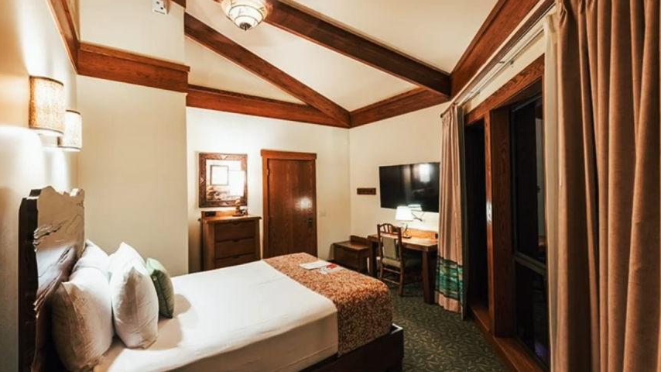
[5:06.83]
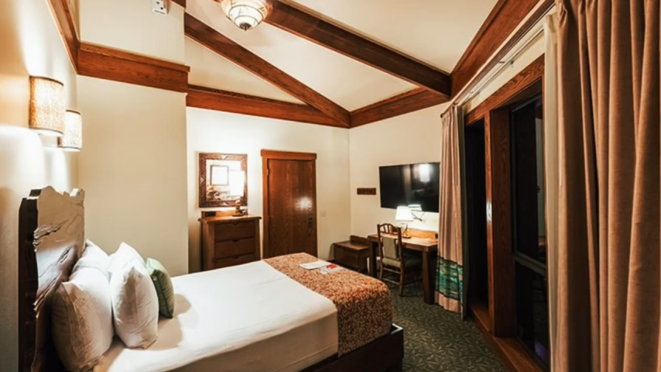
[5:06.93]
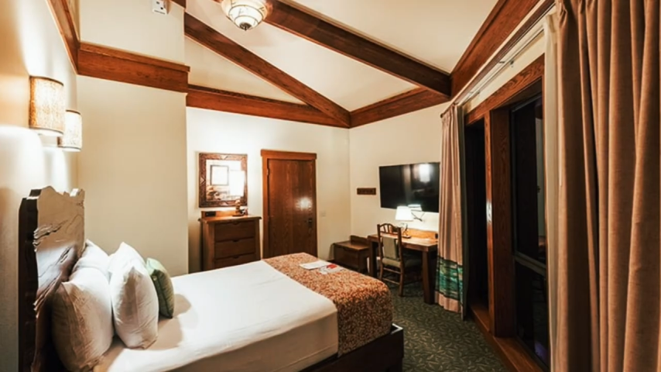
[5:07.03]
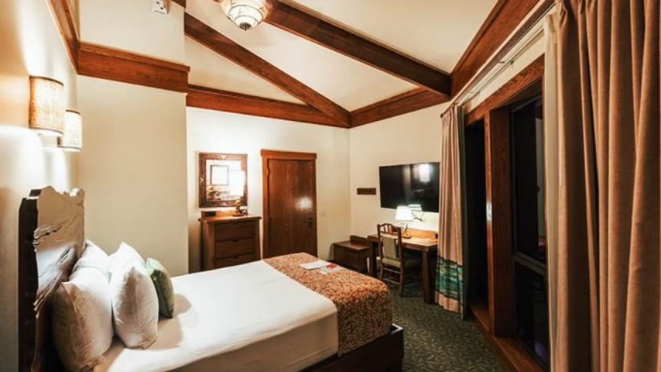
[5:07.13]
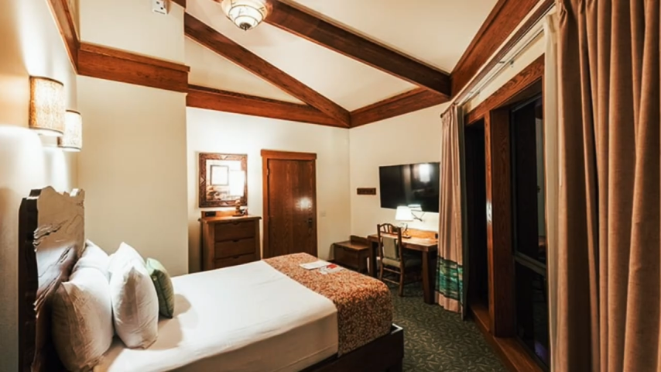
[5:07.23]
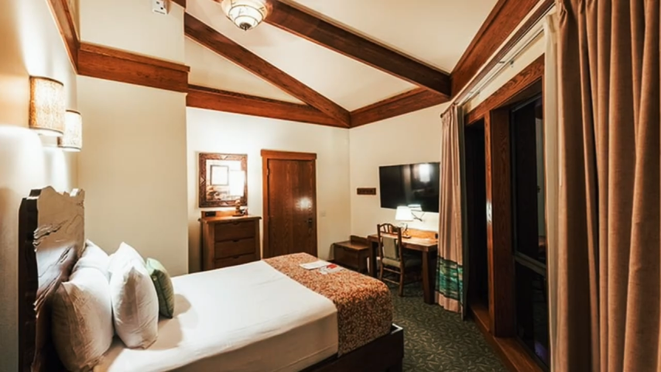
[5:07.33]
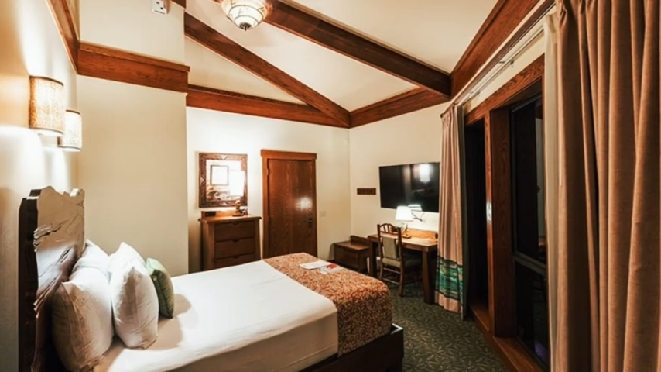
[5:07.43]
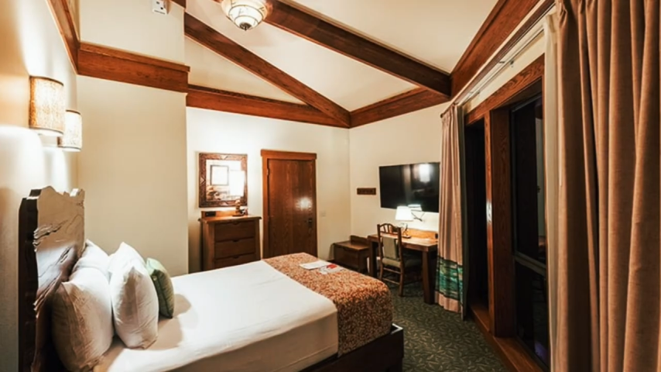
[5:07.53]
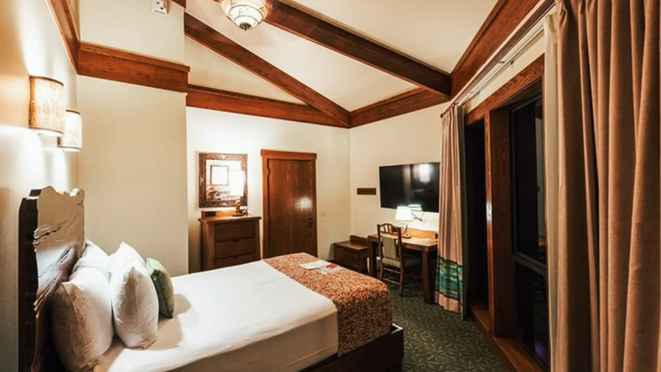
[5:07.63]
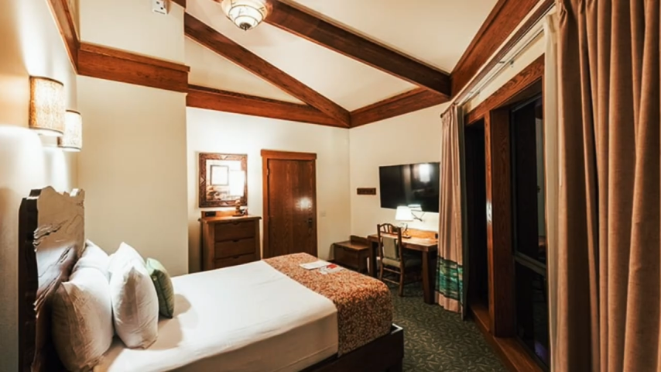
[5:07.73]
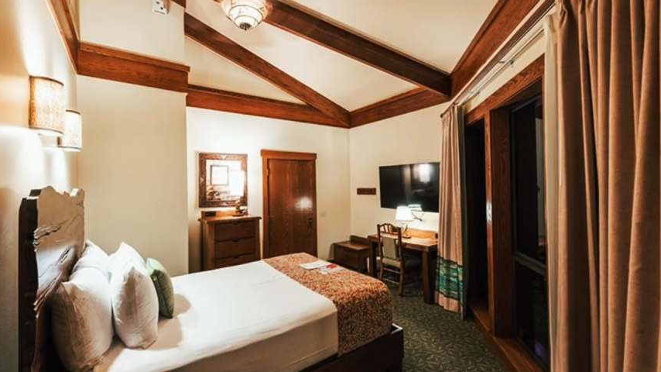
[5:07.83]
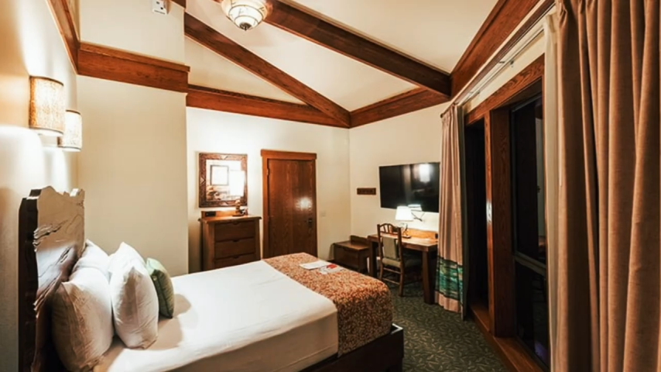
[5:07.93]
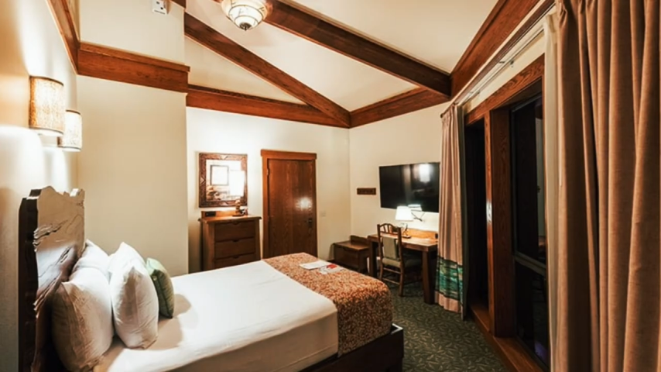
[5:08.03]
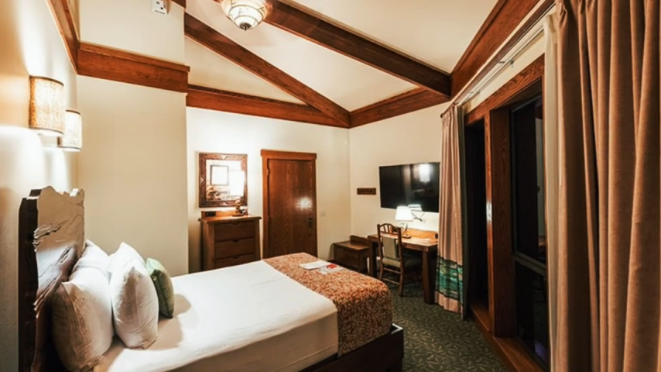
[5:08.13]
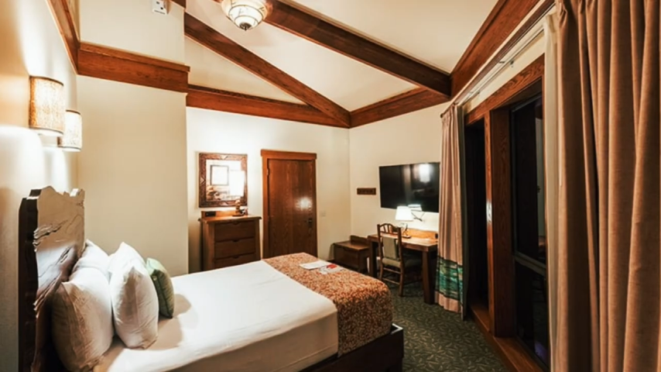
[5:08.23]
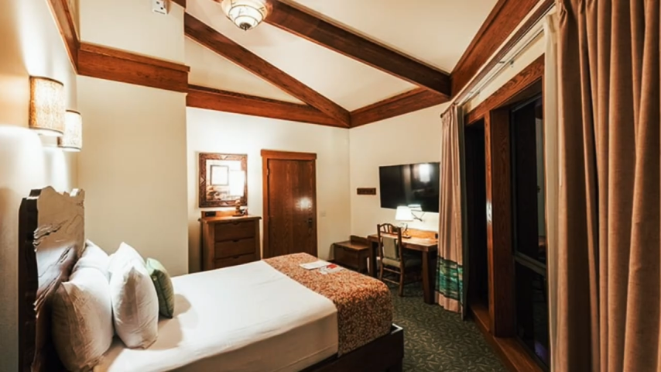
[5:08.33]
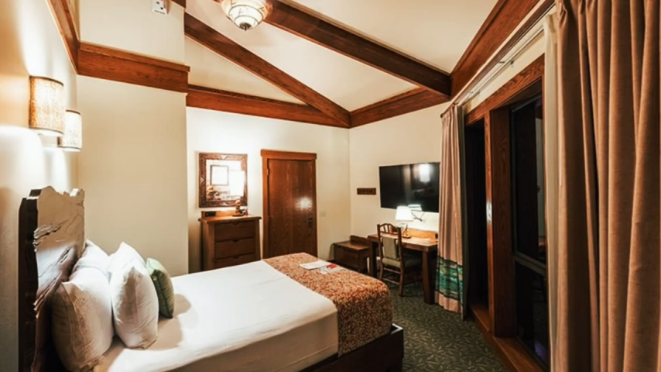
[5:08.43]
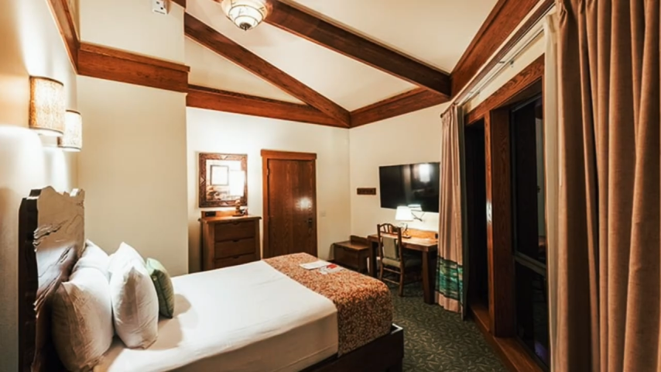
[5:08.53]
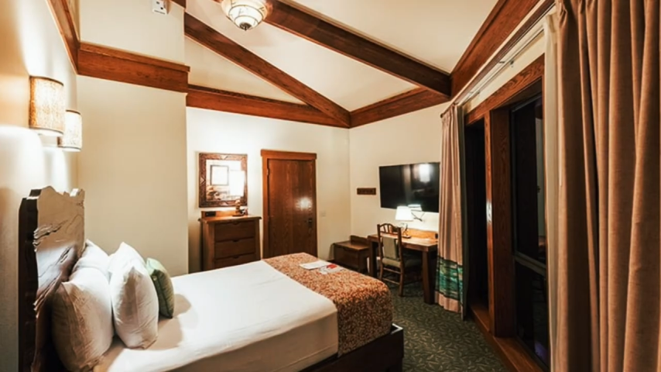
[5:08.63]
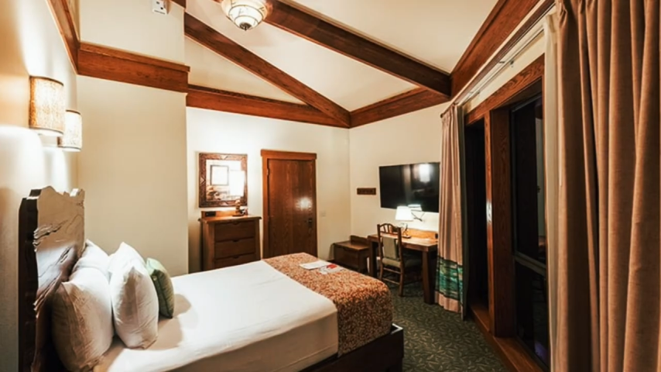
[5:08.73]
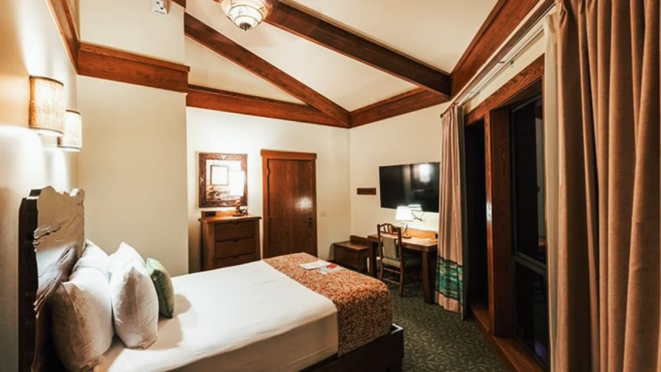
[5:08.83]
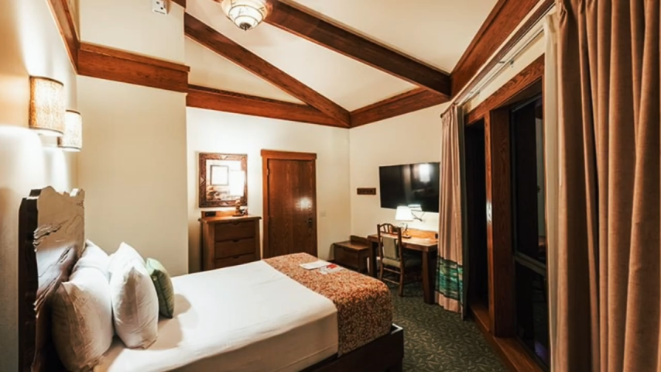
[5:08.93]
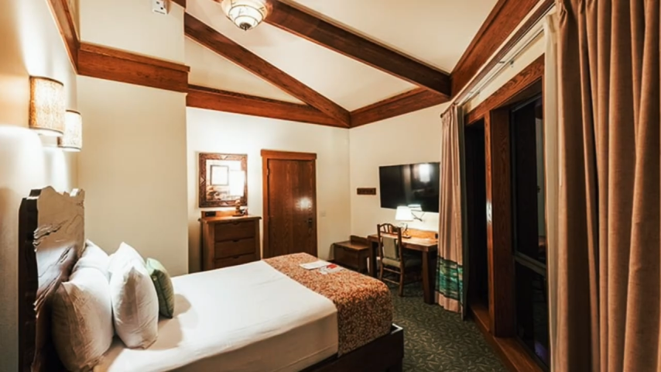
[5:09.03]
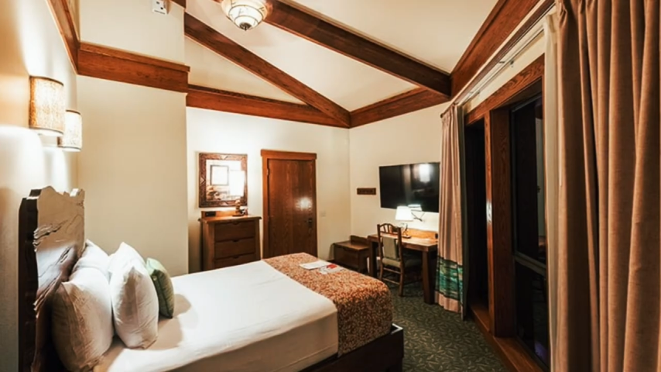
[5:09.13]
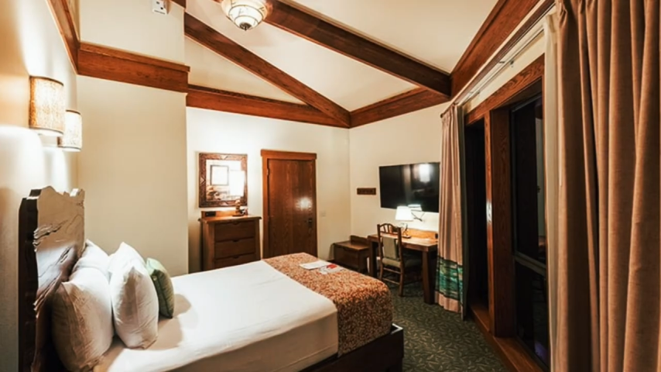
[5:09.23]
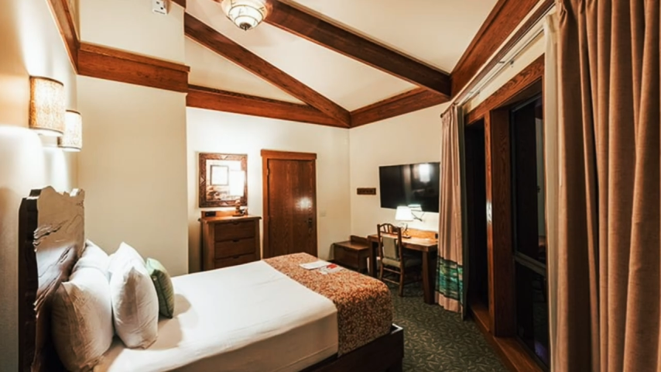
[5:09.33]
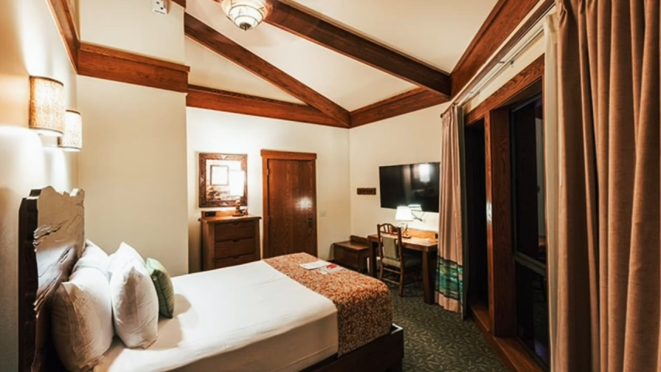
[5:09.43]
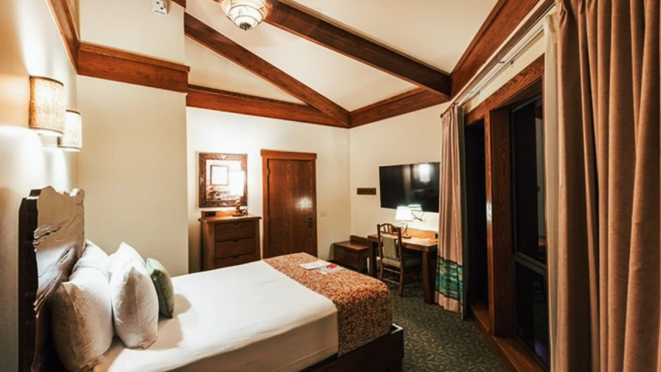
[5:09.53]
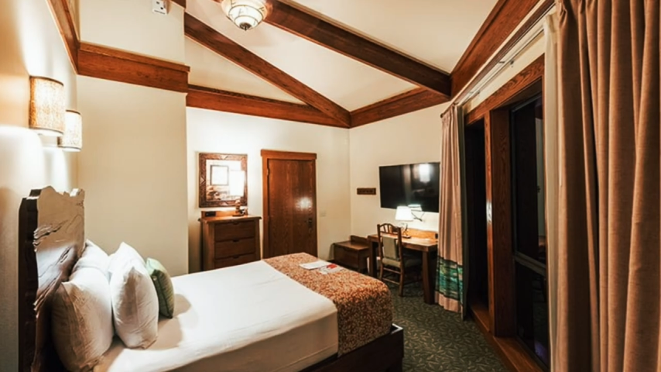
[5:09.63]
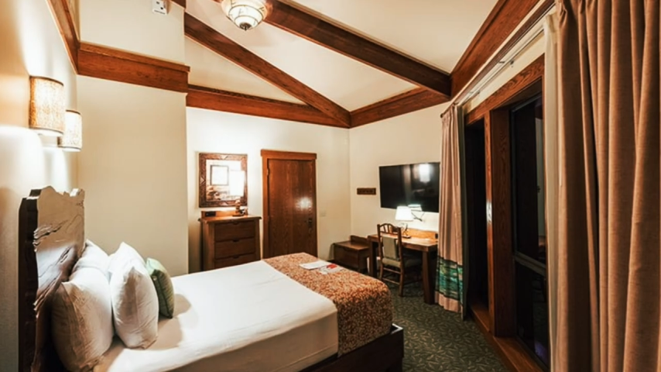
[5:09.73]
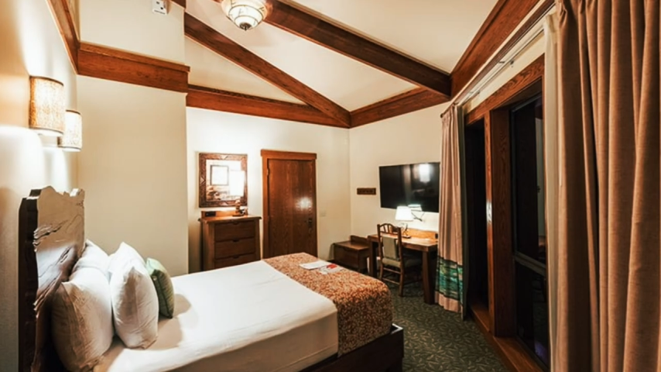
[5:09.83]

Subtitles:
Nobody's mouth can be seen.